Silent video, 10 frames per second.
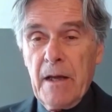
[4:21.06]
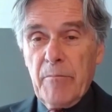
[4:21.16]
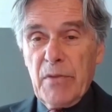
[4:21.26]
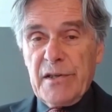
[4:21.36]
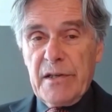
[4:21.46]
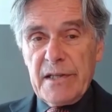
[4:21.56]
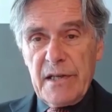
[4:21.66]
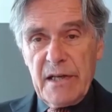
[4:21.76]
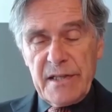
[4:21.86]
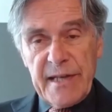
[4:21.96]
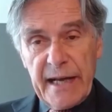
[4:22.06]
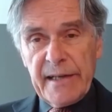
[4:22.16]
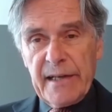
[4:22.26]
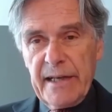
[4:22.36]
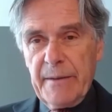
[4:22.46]
But
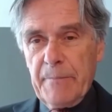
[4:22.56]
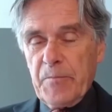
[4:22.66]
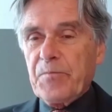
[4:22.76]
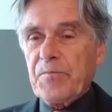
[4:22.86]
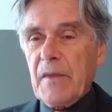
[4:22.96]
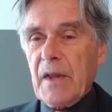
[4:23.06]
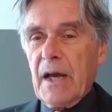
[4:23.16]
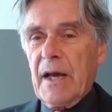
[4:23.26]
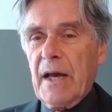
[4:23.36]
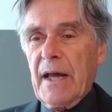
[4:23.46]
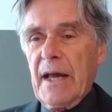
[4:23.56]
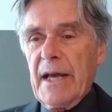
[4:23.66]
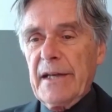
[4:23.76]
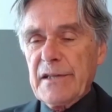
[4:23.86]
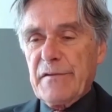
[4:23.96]
secondly,
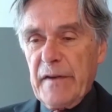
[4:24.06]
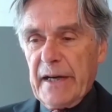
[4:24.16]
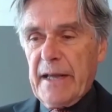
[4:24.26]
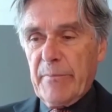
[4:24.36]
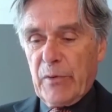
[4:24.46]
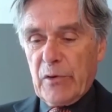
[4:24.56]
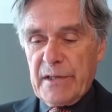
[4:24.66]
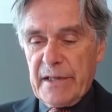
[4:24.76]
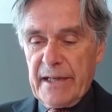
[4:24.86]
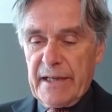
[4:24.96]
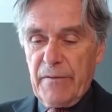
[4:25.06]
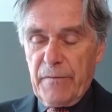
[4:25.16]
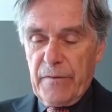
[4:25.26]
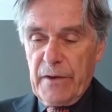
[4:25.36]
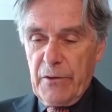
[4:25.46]
it is very important that
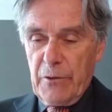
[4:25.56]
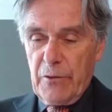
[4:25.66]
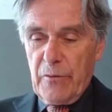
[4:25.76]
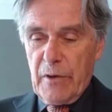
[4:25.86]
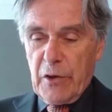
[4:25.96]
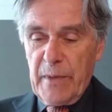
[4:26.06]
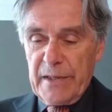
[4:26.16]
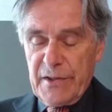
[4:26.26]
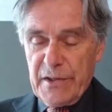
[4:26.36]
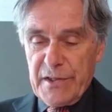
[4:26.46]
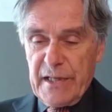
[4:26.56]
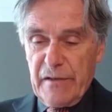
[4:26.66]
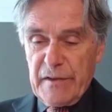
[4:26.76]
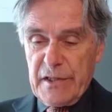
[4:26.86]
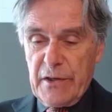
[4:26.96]
if you commit
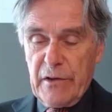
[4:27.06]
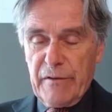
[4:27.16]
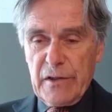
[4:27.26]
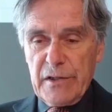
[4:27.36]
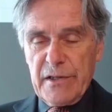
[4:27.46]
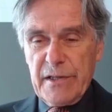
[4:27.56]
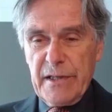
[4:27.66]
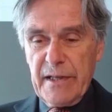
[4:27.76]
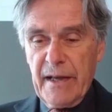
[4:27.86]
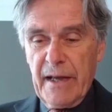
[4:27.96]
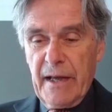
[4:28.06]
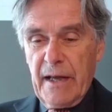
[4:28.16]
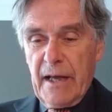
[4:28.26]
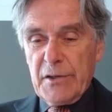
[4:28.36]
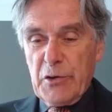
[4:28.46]
yourself as a university
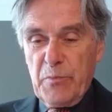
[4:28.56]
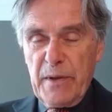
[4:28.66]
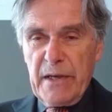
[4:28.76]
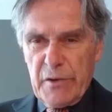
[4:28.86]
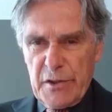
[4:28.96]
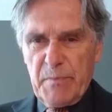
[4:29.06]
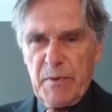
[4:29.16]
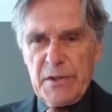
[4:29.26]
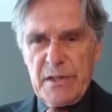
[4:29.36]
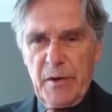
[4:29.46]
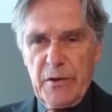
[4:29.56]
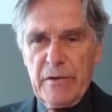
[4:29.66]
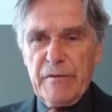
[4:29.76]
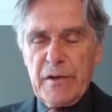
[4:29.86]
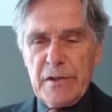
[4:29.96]
to be a responsible
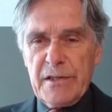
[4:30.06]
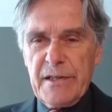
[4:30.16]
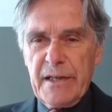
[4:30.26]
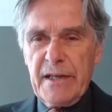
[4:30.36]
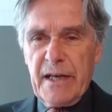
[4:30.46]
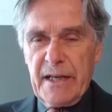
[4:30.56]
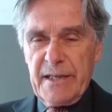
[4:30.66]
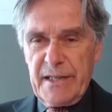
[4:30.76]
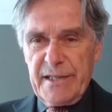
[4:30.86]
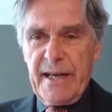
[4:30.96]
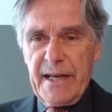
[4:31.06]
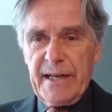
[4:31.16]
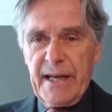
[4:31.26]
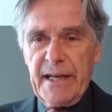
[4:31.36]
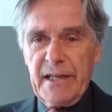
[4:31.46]
university in this day
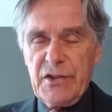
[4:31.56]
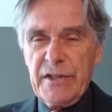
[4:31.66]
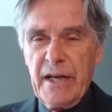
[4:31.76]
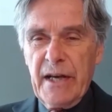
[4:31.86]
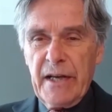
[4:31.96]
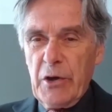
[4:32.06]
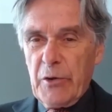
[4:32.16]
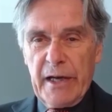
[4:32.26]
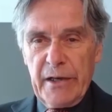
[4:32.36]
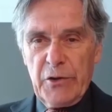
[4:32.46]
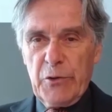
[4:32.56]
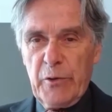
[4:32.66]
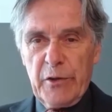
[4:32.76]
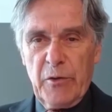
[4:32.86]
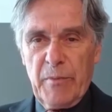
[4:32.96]
and age, you cannot do
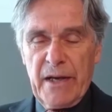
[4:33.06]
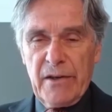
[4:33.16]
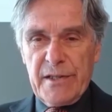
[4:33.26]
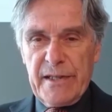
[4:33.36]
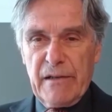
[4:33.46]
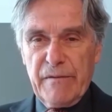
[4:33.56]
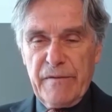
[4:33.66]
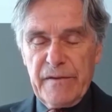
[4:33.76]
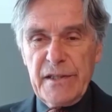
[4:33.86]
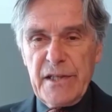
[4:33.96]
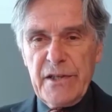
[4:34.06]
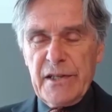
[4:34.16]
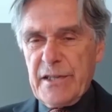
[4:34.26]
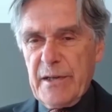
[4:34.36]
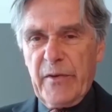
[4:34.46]
it all by yourself. This is
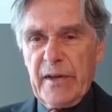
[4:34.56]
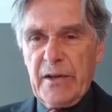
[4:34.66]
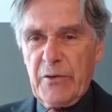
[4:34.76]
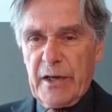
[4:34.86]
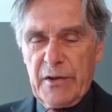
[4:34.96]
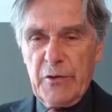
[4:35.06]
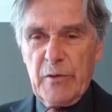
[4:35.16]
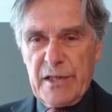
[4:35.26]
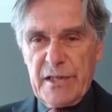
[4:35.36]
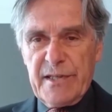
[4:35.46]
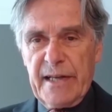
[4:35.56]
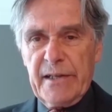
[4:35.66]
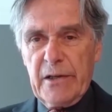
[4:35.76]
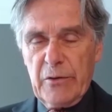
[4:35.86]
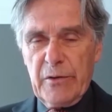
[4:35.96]
not something you can do as a
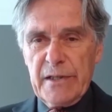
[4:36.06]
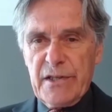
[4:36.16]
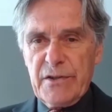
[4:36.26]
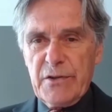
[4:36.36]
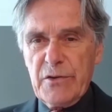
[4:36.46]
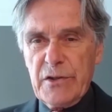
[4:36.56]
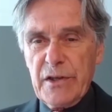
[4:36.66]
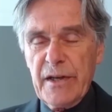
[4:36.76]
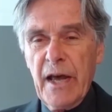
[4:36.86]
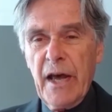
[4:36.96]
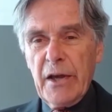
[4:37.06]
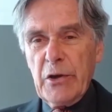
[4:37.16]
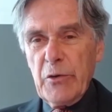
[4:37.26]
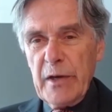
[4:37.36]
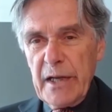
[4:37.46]
standalone institution.
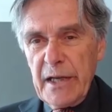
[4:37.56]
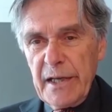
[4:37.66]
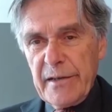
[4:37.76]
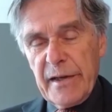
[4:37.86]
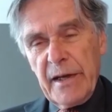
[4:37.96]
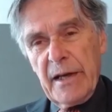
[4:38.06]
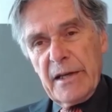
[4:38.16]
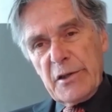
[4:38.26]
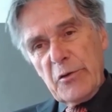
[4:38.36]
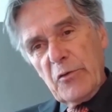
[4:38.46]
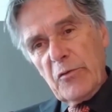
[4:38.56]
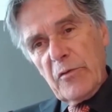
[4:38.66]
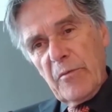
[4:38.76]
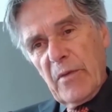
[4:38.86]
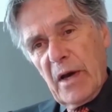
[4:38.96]
You need
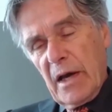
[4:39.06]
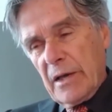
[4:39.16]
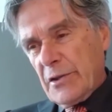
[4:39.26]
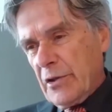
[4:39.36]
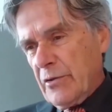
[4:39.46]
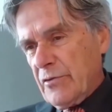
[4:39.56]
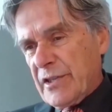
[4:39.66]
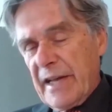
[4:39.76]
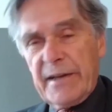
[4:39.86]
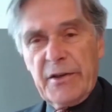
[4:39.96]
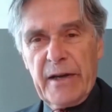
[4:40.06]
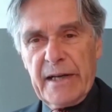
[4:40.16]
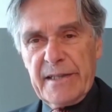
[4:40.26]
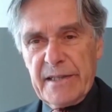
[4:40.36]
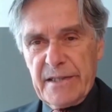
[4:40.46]
to stand
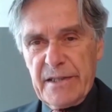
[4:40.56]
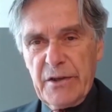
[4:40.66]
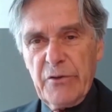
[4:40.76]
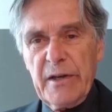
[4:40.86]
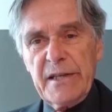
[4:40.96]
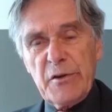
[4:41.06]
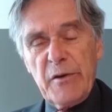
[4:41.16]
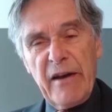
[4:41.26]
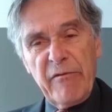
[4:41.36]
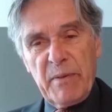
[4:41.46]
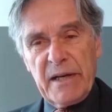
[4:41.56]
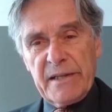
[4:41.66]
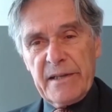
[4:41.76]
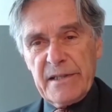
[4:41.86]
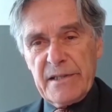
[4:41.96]
united. You need to have
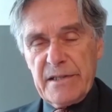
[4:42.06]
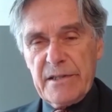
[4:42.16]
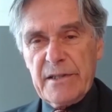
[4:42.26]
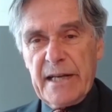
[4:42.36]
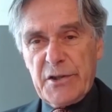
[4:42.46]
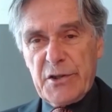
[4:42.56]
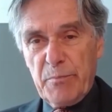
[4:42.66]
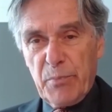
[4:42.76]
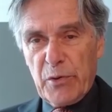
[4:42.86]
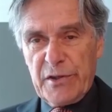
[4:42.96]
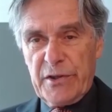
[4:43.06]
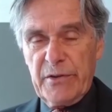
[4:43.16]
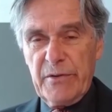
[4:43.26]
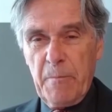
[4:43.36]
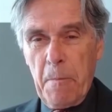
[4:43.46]
partners that support
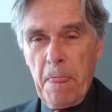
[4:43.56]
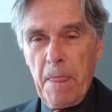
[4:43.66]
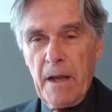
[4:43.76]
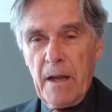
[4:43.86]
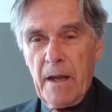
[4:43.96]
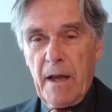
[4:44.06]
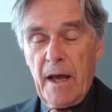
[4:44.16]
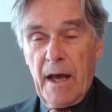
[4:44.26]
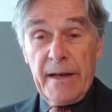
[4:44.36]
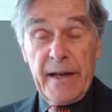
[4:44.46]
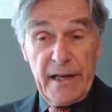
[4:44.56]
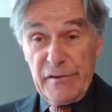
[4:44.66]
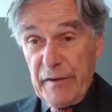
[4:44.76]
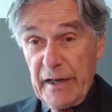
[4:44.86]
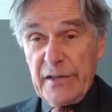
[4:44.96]
you. That is
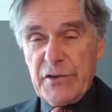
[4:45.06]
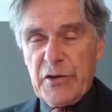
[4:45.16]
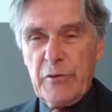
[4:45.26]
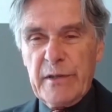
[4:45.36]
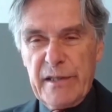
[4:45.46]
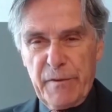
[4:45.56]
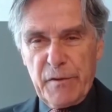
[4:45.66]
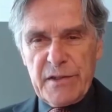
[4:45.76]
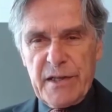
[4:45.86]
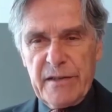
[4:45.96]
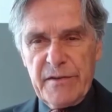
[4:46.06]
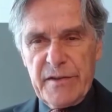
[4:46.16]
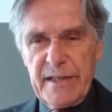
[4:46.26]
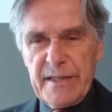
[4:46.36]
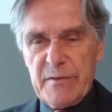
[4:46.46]
very true in difficult
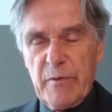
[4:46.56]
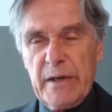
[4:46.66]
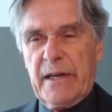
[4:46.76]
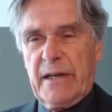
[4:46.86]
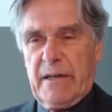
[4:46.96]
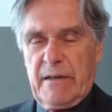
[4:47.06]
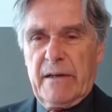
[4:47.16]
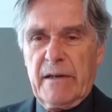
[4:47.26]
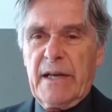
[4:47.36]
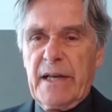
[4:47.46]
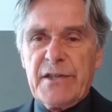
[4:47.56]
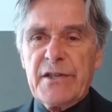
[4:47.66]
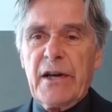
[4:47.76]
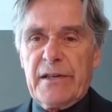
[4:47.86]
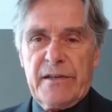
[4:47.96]
countries where it's
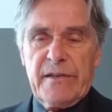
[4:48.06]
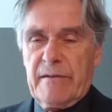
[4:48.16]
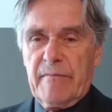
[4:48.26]
not